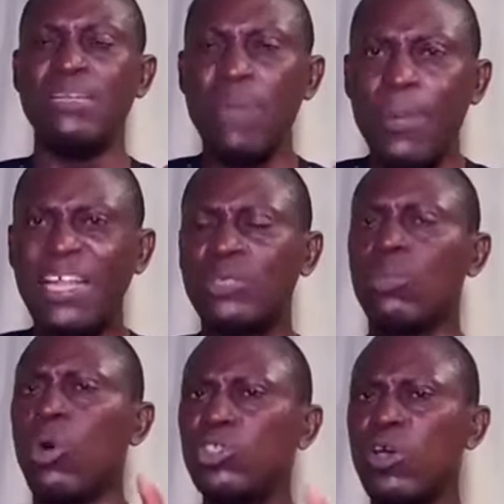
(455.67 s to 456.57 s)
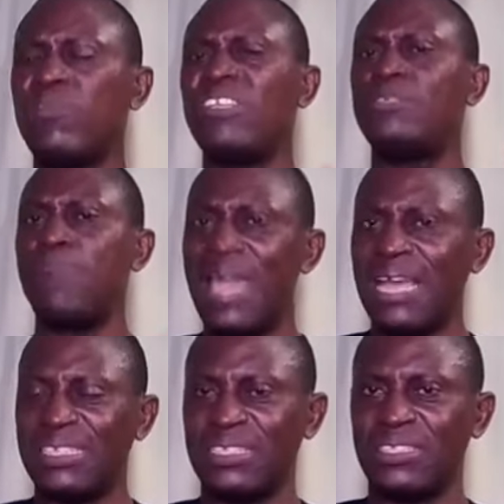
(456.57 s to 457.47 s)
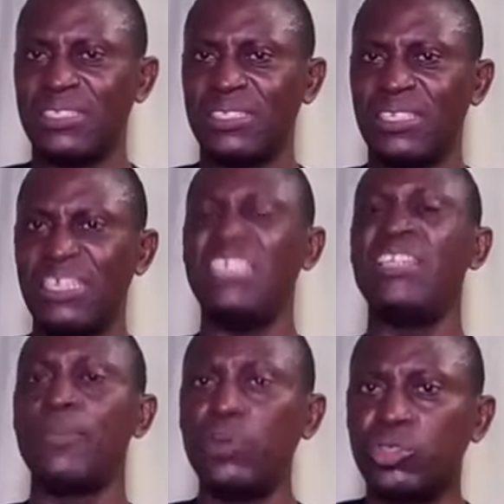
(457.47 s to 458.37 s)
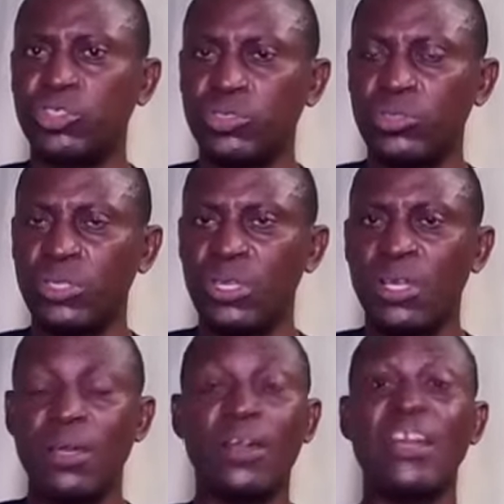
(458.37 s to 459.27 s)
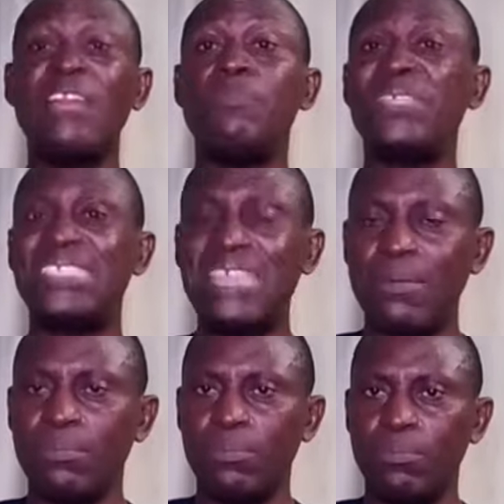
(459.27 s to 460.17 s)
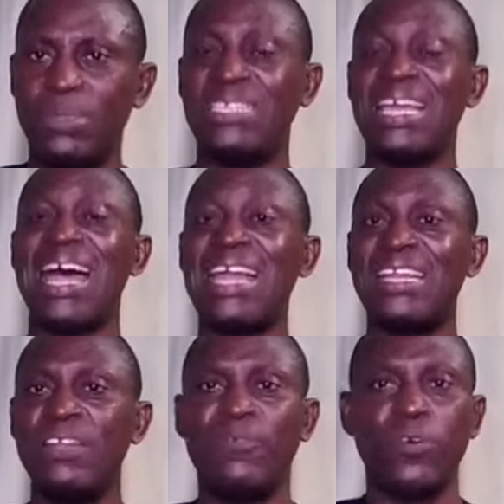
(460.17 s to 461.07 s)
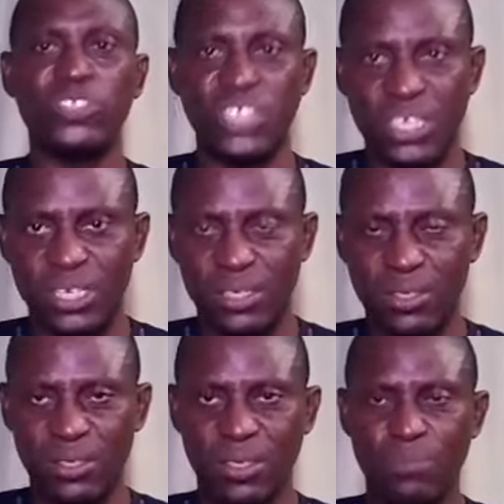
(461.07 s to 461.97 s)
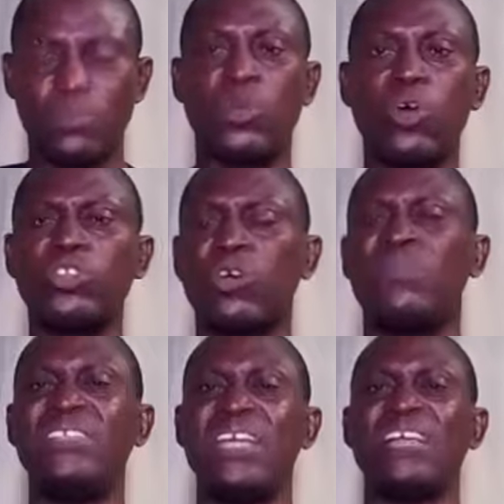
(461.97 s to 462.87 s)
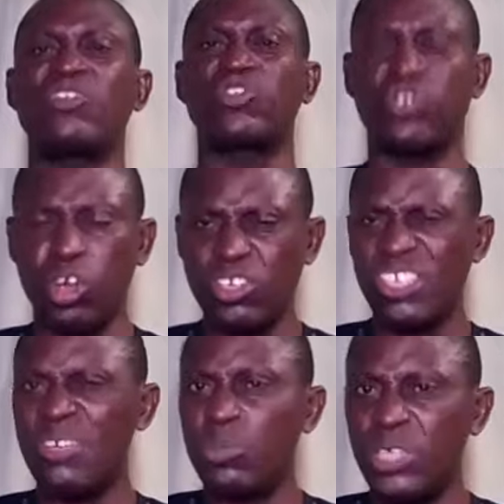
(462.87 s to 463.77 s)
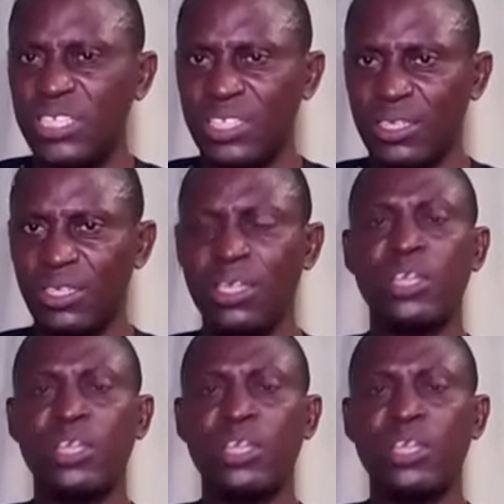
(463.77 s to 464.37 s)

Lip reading: Remember that most of these birds in the bush, rain beats them, but they hardly fall sick because of their strong immunity.